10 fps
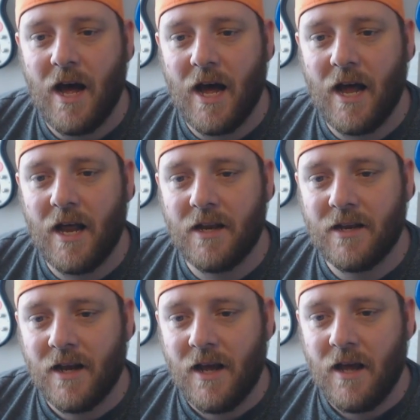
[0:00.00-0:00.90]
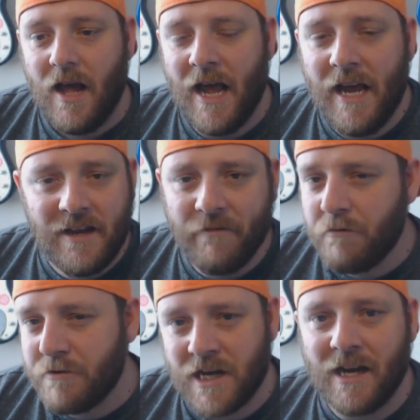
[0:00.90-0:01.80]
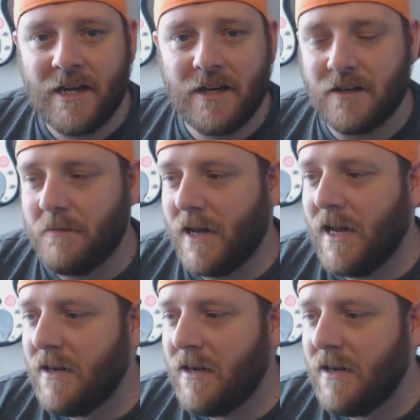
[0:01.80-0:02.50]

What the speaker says: And he never retaliated to me.